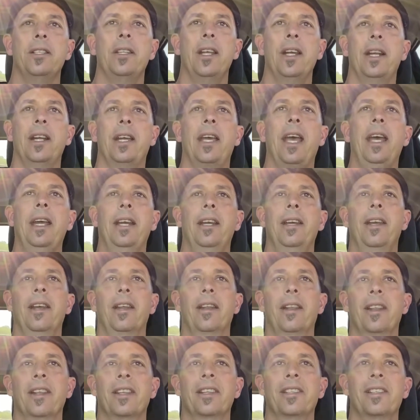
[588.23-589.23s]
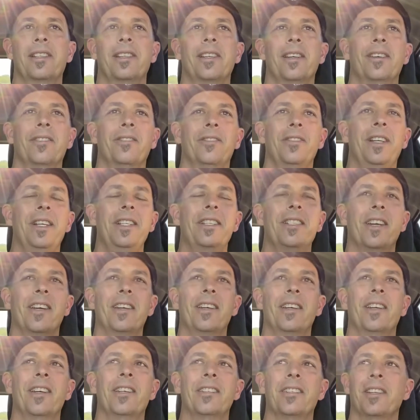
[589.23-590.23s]
dedicated to this stuff. Nissan
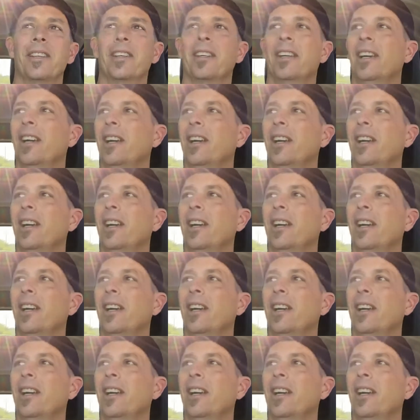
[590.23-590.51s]
doesn't.